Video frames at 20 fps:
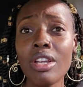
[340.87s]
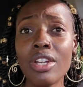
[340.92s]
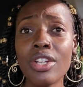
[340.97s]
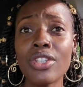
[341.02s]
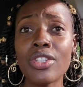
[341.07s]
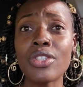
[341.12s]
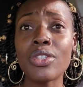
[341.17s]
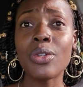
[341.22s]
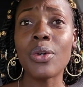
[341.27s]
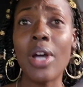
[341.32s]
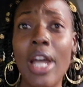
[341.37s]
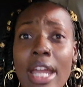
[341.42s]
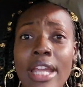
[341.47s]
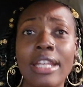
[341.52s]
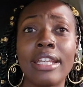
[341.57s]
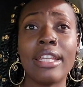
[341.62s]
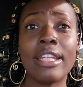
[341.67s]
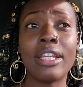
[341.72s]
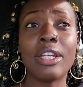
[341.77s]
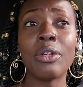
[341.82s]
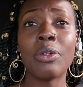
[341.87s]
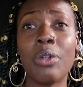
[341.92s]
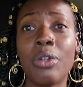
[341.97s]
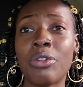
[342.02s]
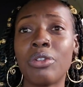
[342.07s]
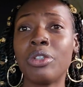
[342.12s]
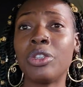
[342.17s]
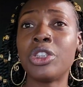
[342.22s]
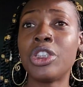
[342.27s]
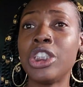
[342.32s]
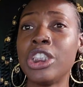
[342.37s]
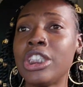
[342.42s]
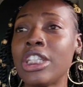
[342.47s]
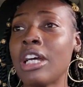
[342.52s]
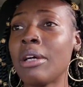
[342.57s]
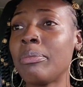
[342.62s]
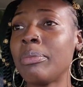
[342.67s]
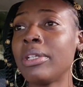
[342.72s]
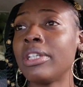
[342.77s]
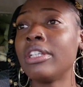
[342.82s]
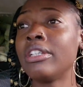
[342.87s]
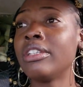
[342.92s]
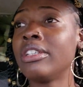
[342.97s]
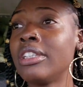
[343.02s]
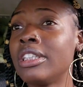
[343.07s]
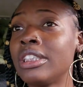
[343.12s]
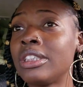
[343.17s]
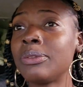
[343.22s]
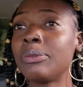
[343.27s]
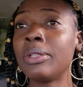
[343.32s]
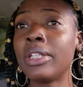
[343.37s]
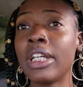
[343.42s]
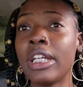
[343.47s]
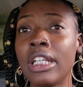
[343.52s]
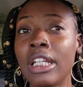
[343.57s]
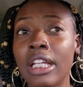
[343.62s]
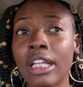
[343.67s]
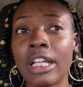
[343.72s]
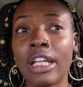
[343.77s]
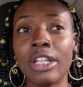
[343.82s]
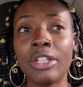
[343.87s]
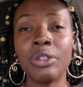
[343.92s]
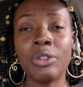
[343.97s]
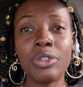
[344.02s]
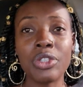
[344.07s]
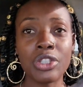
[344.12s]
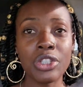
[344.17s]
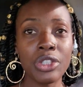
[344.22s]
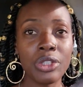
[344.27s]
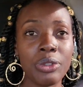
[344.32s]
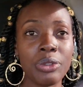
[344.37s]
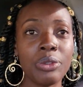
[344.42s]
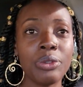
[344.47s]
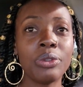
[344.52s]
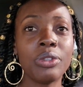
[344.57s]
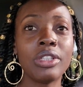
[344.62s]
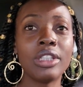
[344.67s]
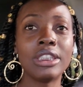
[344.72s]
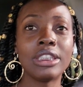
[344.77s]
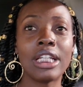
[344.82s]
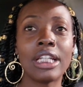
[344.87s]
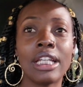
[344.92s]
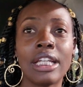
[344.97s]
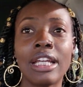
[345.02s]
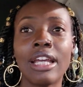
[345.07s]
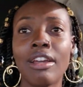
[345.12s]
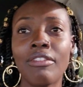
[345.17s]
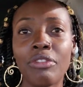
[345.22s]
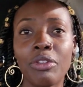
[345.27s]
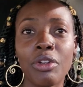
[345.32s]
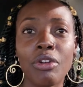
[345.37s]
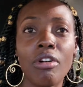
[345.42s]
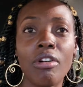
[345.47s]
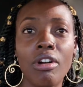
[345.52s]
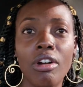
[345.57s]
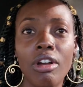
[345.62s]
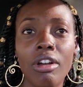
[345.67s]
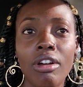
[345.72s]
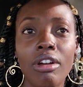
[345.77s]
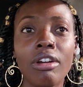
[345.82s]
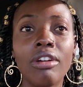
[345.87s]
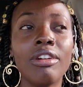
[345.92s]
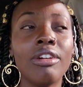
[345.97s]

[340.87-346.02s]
so I didn't go grocery shopping this weekend like I usually do because I didn't have to cook.